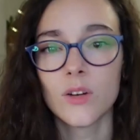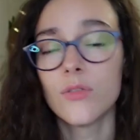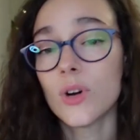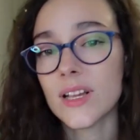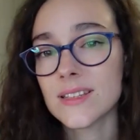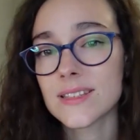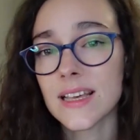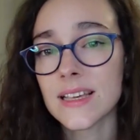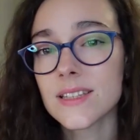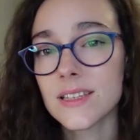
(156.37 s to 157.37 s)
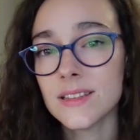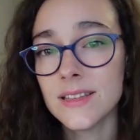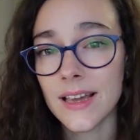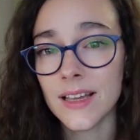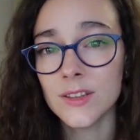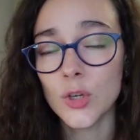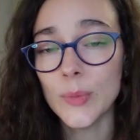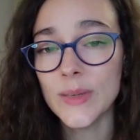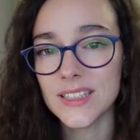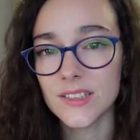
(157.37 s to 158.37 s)
For instance, the
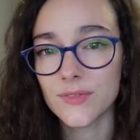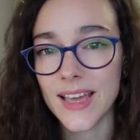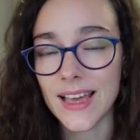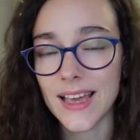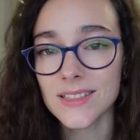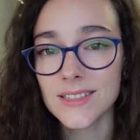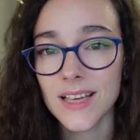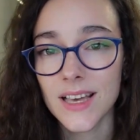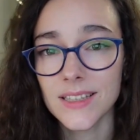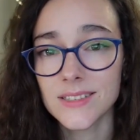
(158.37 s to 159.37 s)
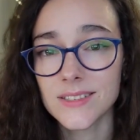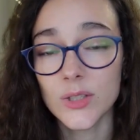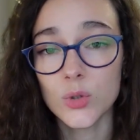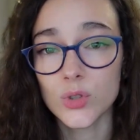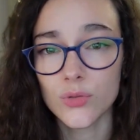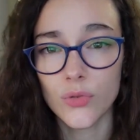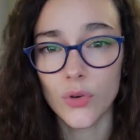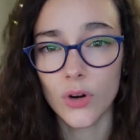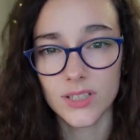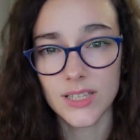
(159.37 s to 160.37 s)
nominative case is used
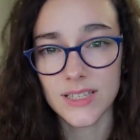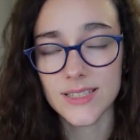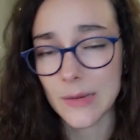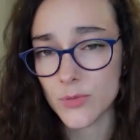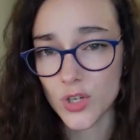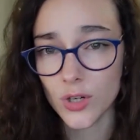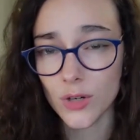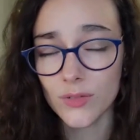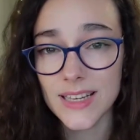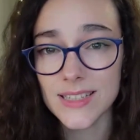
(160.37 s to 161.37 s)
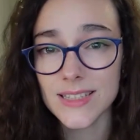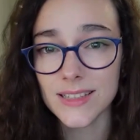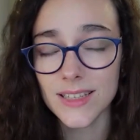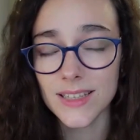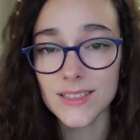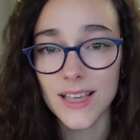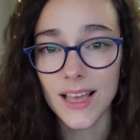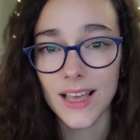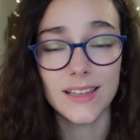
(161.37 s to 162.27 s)
for the subject of the sentence,